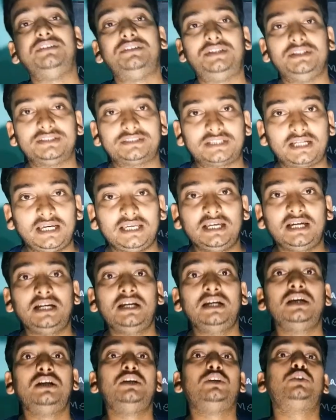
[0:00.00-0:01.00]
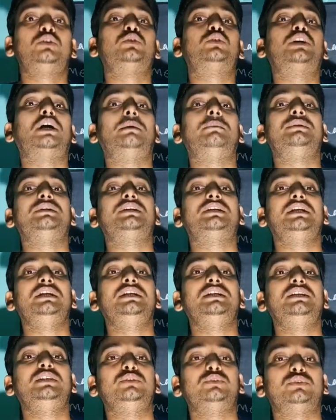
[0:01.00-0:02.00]
desire to
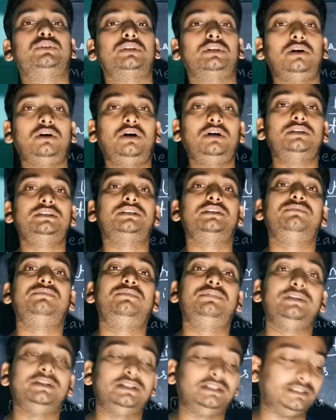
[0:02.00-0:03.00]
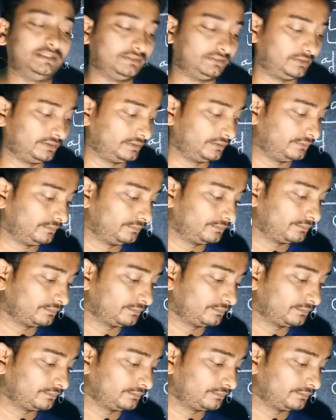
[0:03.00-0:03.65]
communicate your thoughts and feelings.